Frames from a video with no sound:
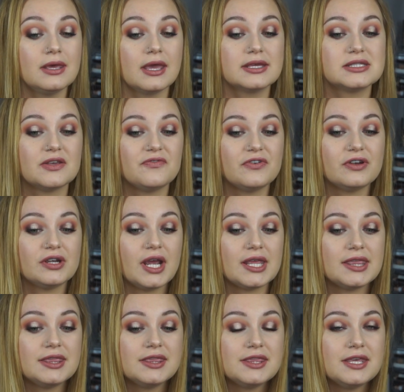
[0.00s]
Except for
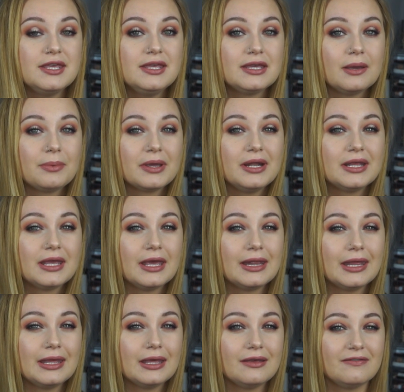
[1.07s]
I think I'm gonna
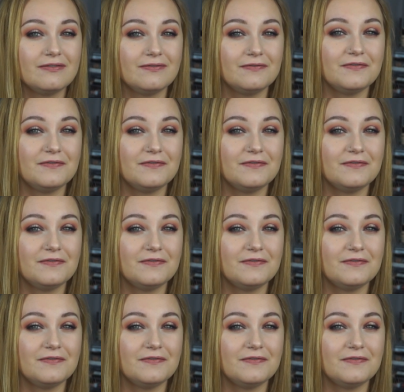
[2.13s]
get like a